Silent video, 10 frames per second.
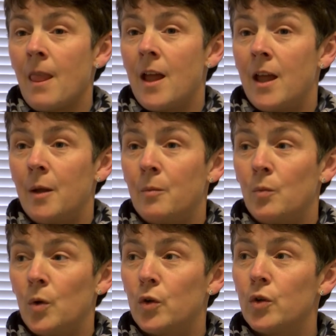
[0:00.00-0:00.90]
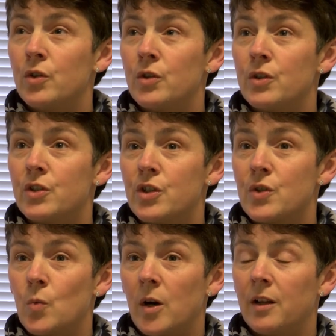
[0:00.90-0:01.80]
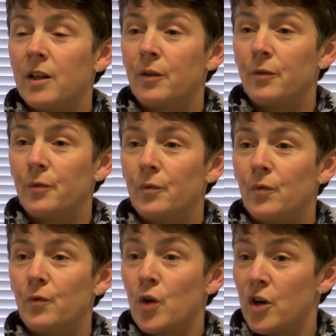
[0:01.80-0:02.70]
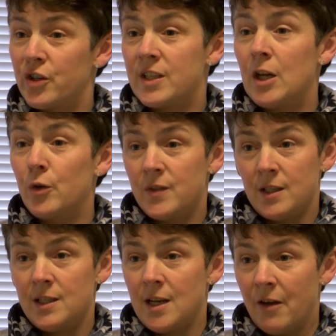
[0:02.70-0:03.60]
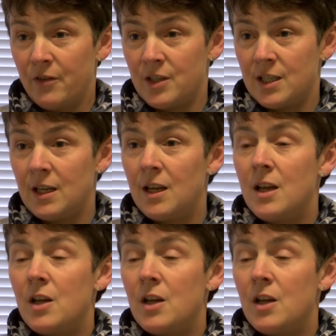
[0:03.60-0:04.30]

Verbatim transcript: Um, we couldn't just work it for ourselves at Dunaverty,